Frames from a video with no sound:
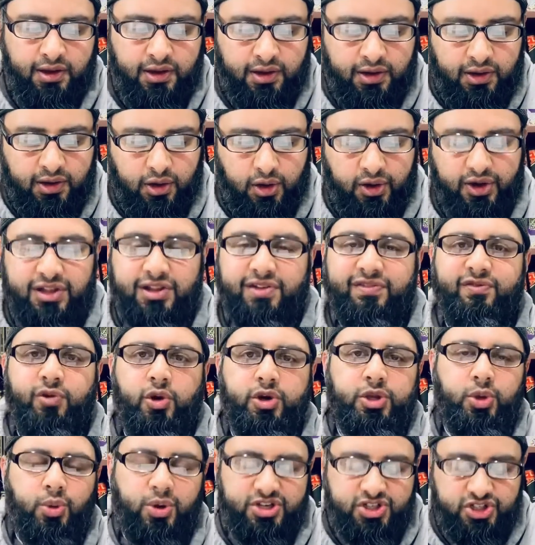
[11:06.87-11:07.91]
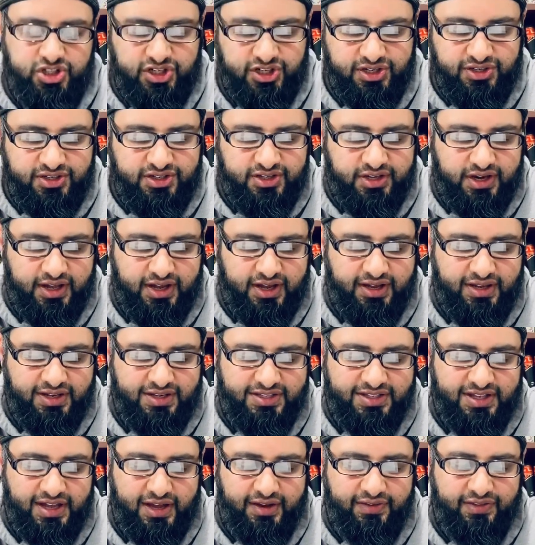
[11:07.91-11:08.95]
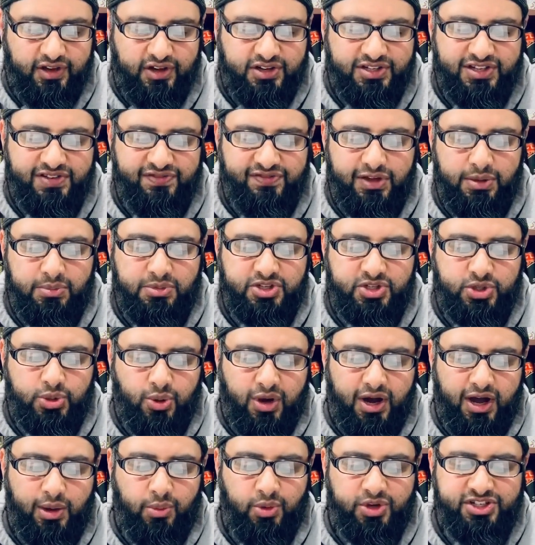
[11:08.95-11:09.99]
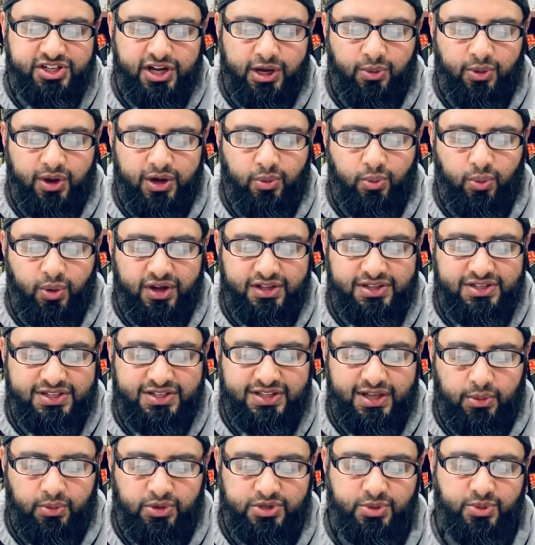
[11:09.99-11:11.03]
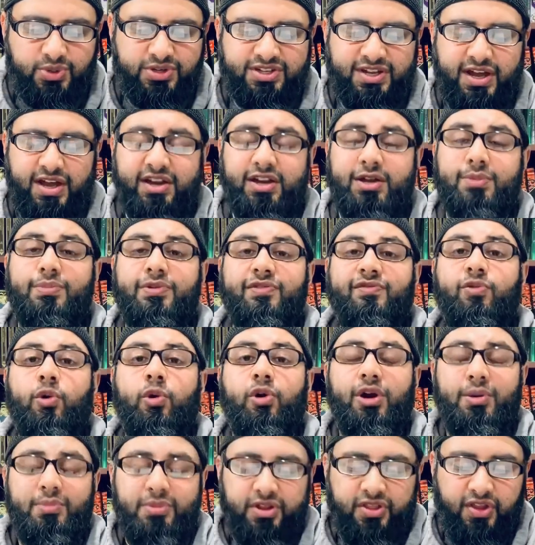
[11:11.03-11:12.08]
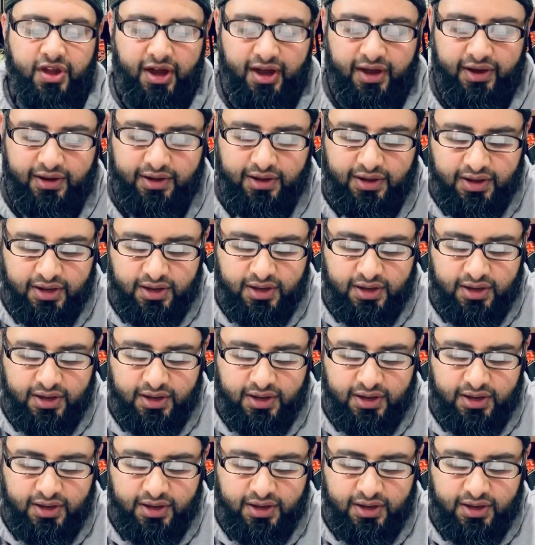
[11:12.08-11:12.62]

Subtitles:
Okay, the fourth question today is that there's a famous dua which I read once that was recited before Ramadan.